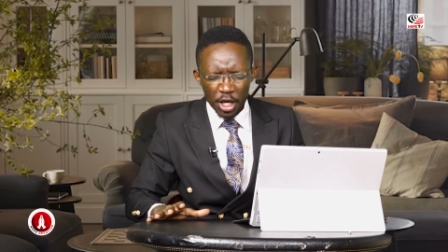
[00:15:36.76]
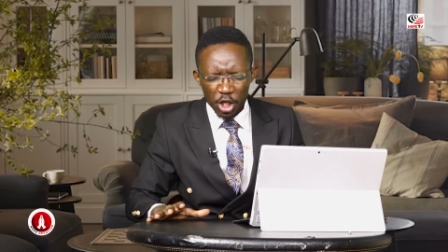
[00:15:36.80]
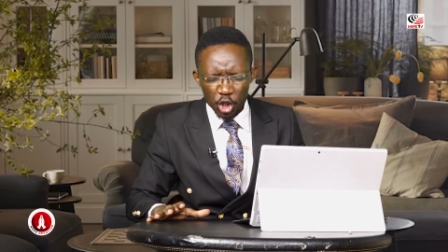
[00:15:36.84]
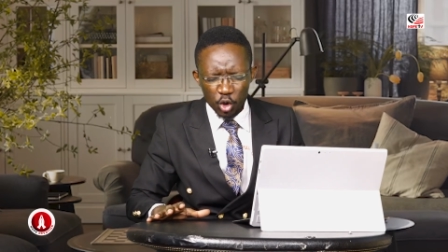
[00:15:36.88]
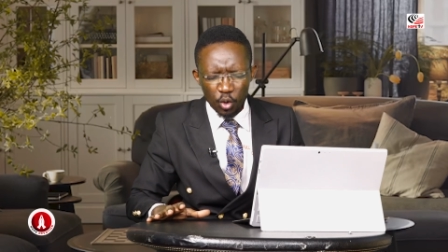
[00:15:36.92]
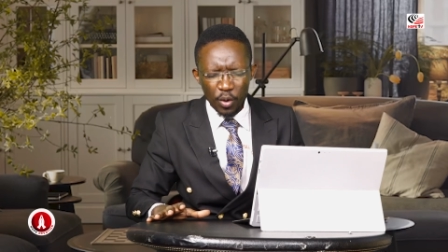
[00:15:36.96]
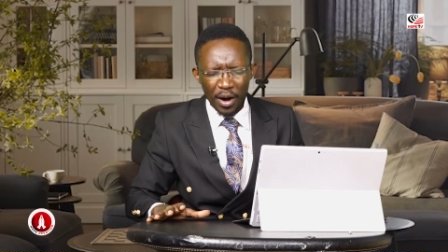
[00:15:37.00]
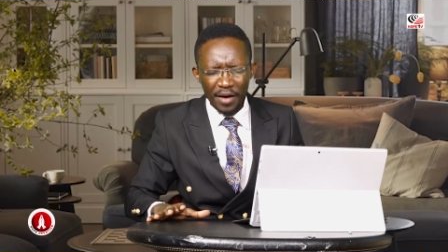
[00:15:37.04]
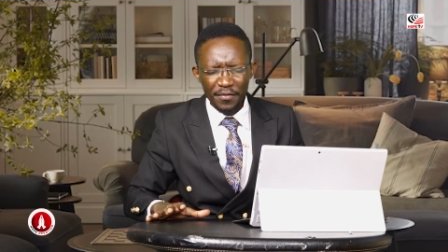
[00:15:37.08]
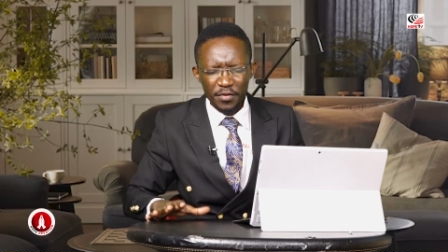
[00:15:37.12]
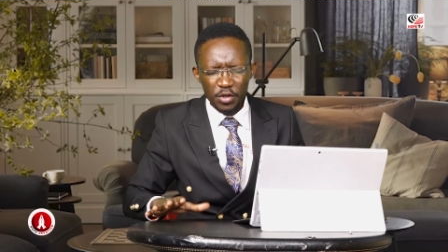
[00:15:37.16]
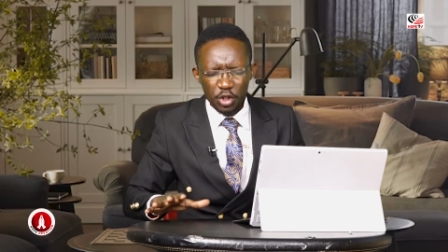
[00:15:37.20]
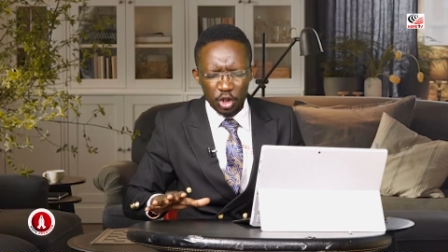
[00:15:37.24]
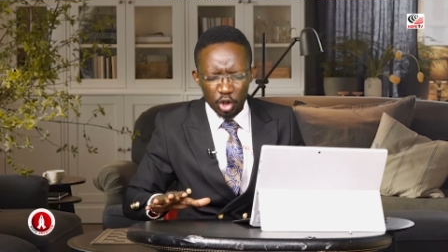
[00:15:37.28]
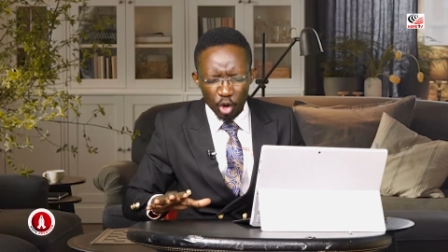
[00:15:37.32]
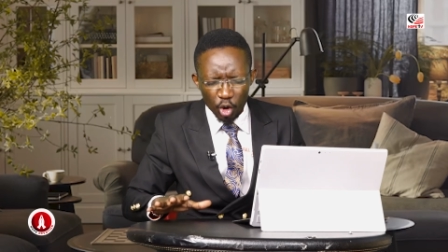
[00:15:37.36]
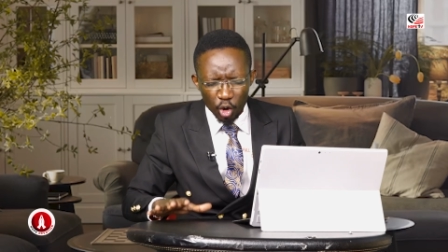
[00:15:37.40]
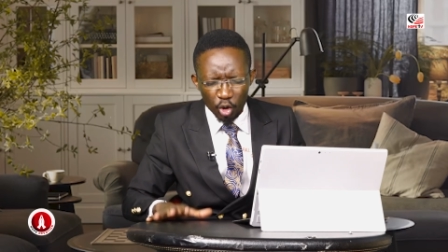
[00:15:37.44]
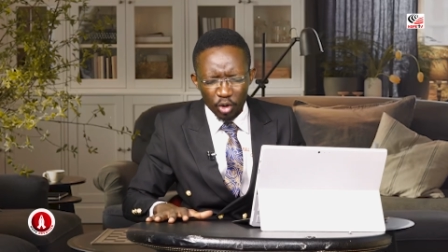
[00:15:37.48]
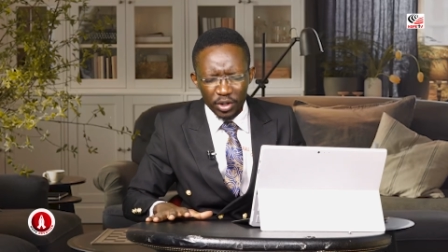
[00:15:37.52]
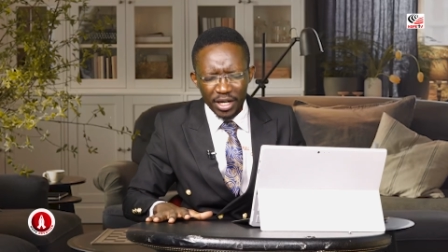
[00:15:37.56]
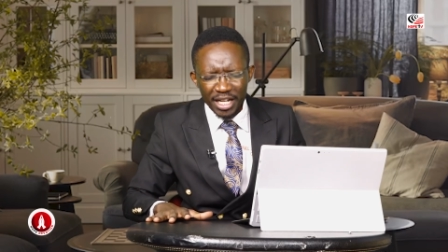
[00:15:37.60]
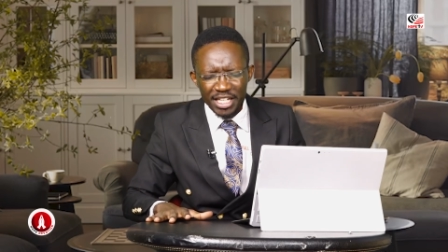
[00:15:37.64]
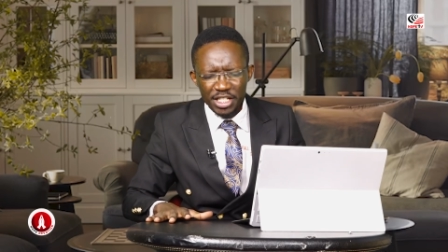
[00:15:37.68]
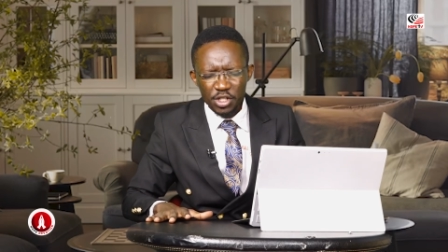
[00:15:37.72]
you have
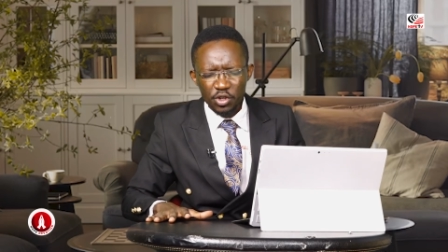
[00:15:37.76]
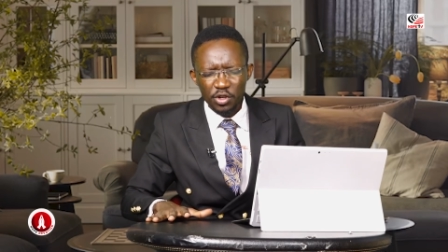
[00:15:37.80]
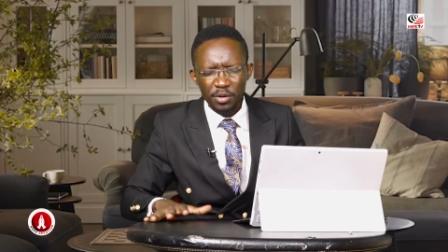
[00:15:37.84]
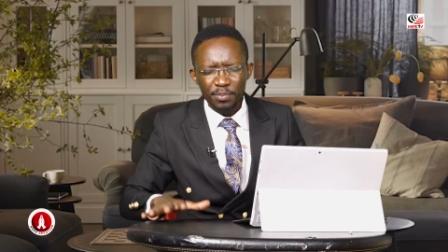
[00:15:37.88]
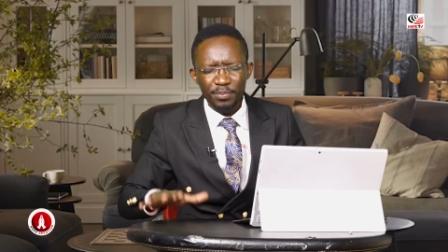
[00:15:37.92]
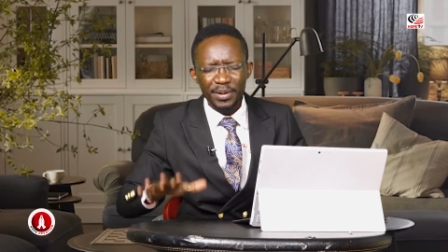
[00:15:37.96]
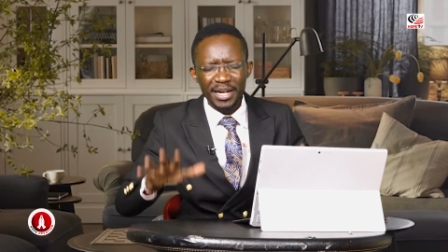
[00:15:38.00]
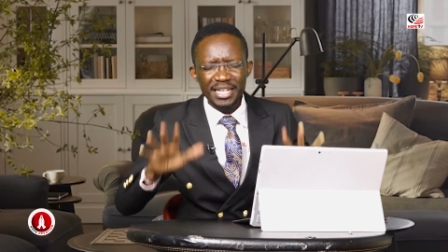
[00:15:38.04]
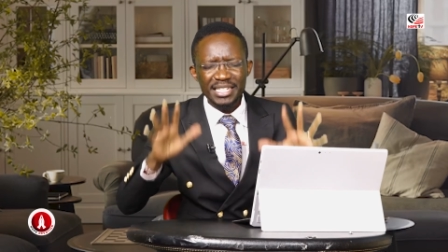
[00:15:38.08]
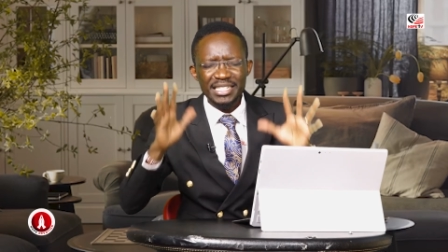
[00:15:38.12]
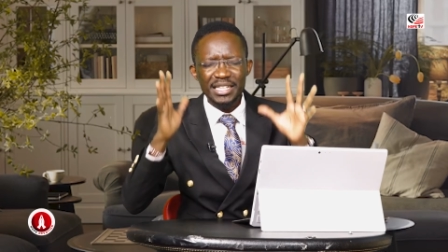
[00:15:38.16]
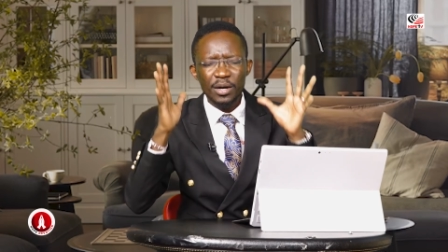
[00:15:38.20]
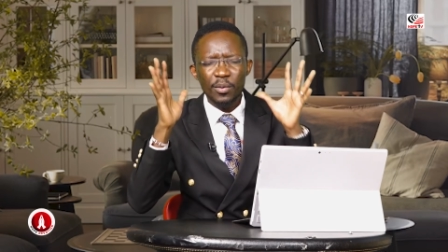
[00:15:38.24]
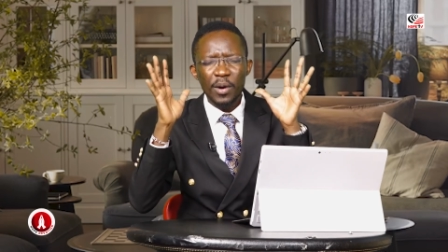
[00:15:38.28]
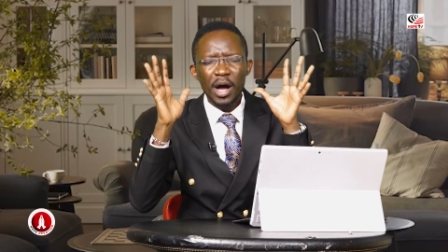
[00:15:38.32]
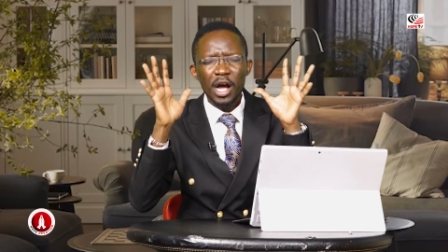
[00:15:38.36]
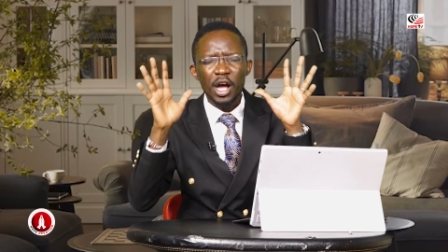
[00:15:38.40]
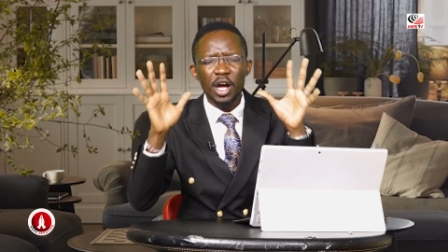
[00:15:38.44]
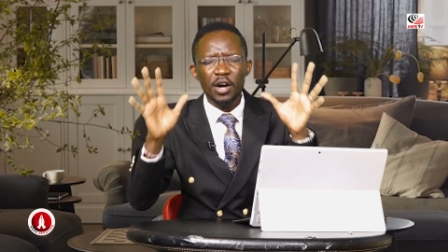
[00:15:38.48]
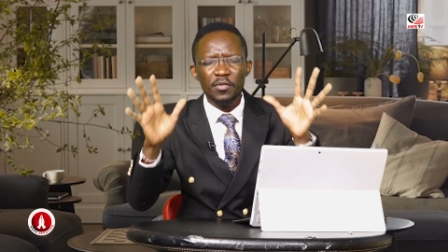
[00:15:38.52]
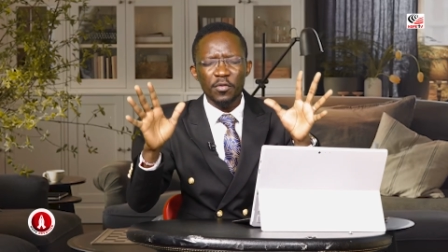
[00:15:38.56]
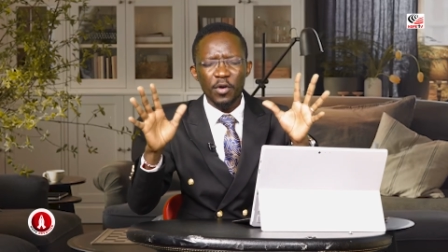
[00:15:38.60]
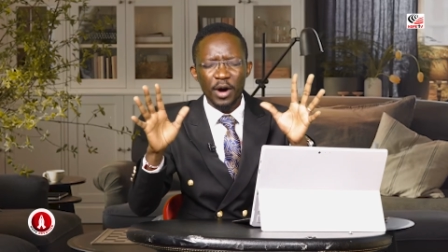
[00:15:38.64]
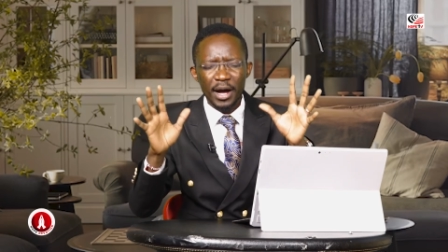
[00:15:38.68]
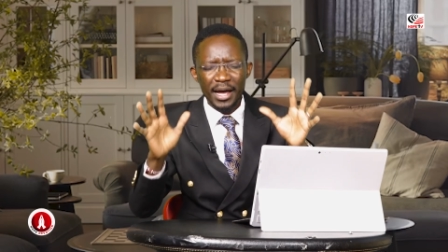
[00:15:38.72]
told us you'll bless the
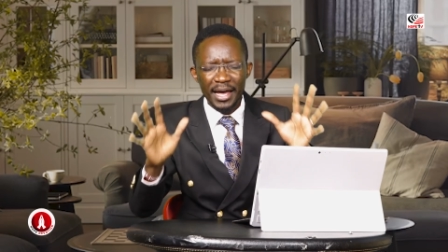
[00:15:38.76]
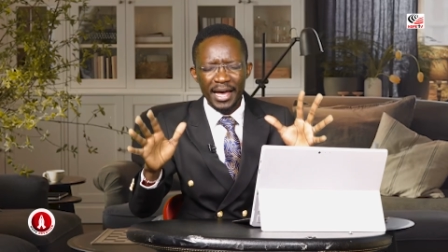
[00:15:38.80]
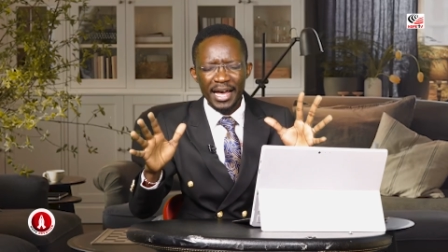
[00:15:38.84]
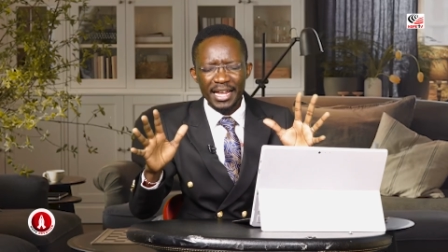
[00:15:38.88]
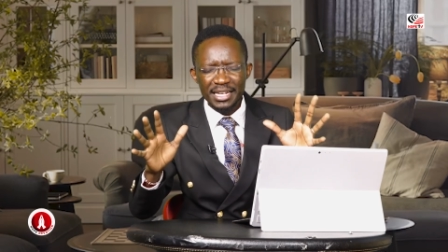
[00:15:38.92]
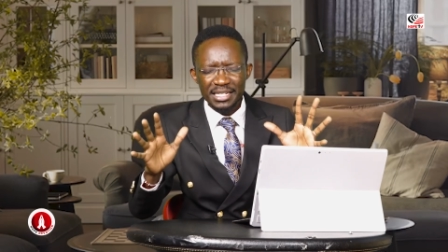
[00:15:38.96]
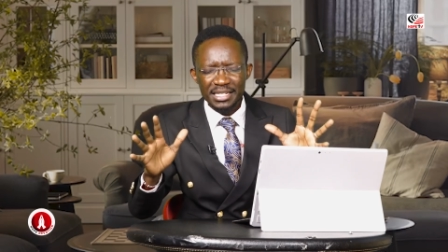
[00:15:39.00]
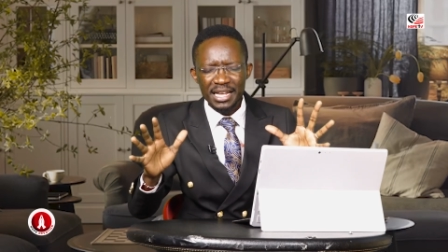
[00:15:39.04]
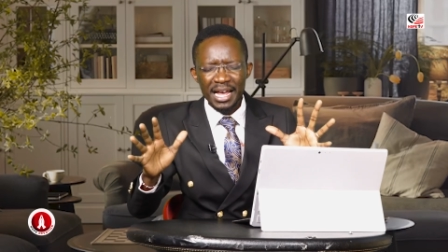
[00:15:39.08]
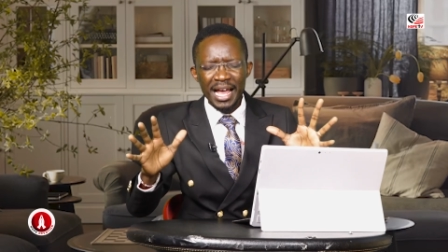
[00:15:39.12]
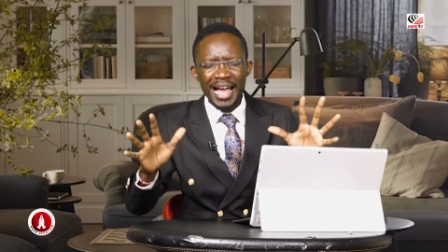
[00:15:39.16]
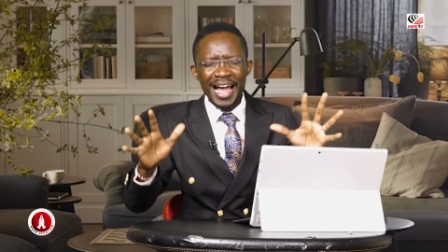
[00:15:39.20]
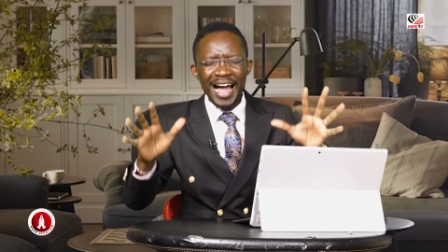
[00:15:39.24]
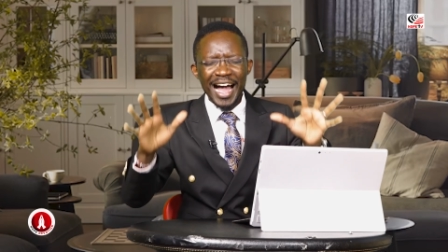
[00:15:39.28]
work of our hands.